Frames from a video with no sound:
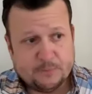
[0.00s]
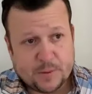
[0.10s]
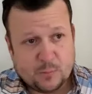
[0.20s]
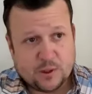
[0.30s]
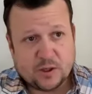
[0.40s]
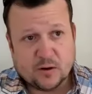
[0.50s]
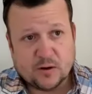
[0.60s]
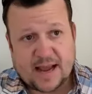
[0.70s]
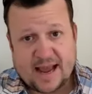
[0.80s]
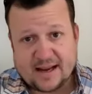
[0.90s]
When you're
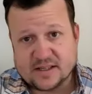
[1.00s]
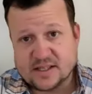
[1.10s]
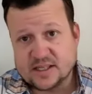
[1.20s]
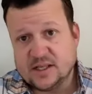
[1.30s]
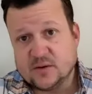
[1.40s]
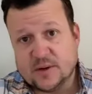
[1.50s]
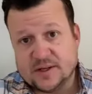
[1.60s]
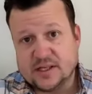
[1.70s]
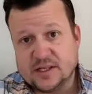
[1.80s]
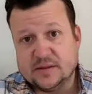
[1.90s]
an Act 60
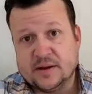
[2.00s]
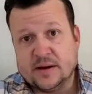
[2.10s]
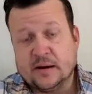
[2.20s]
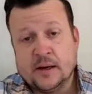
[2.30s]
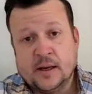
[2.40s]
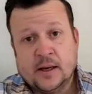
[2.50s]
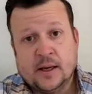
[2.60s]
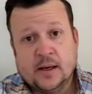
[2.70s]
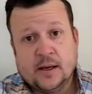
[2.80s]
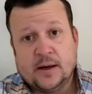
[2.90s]
resident there,
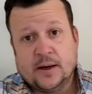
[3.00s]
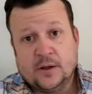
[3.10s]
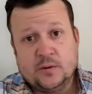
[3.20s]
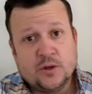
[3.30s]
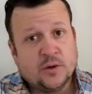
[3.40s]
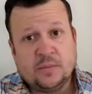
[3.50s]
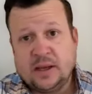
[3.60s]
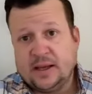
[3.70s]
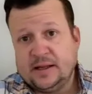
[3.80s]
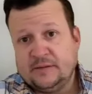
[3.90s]
you don't
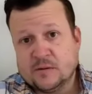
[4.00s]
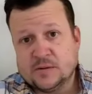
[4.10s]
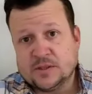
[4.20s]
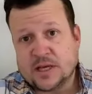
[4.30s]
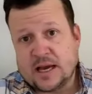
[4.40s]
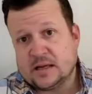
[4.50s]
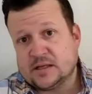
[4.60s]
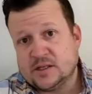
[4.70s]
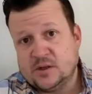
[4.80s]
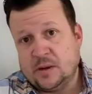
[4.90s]
pay any federal
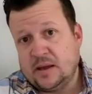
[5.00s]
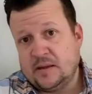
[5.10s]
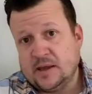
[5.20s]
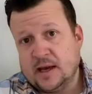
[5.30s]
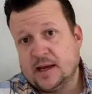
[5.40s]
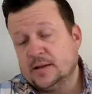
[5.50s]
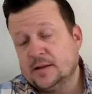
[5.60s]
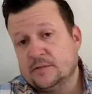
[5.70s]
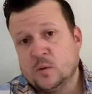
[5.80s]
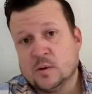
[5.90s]
tax. You pay the island
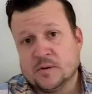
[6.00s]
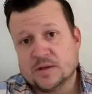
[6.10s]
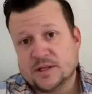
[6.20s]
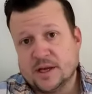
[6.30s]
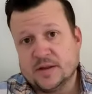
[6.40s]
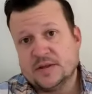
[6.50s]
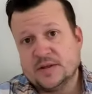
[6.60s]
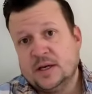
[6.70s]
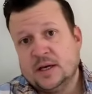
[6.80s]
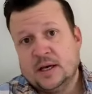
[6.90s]
4%.
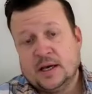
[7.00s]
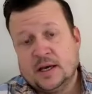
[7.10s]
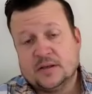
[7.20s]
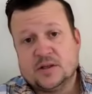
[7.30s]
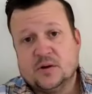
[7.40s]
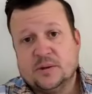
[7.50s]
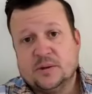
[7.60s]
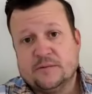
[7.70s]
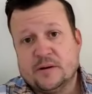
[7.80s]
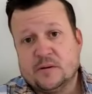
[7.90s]
And so when
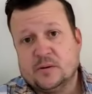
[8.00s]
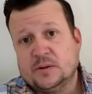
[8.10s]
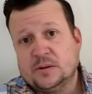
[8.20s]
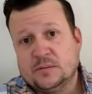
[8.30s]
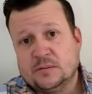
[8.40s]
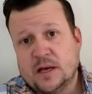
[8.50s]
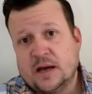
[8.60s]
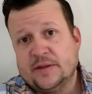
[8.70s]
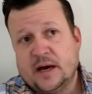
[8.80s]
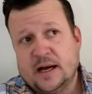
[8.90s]

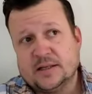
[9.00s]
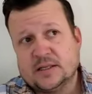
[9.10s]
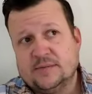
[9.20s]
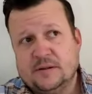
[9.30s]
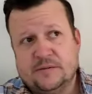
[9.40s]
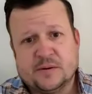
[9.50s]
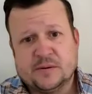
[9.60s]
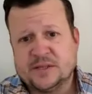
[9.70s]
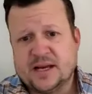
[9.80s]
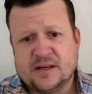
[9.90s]
the highest level of
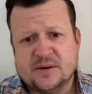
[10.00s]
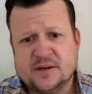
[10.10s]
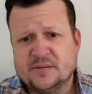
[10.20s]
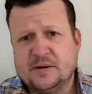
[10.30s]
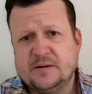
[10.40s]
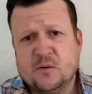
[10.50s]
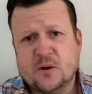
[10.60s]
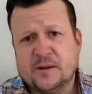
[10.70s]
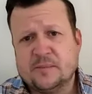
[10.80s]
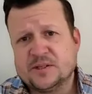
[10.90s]
federal tax rate is above
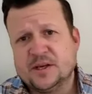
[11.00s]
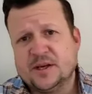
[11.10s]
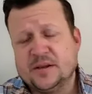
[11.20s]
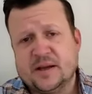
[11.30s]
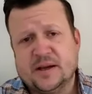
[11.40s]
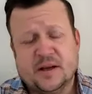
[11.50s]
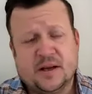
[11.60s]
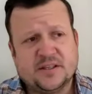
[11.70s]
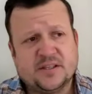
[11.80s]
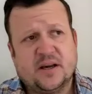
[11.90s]
40%,
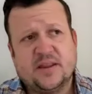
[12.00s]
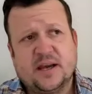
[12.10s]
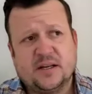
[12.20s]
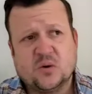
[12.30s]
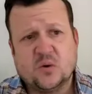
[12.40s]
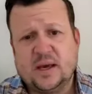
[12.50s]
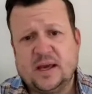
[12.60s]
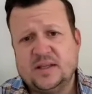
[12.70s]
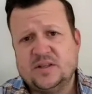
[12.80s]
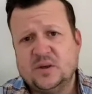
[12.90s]
I saw that as a
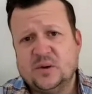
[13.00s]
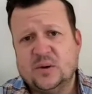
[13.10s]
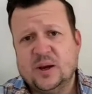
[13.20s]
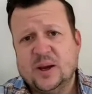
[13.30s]
way to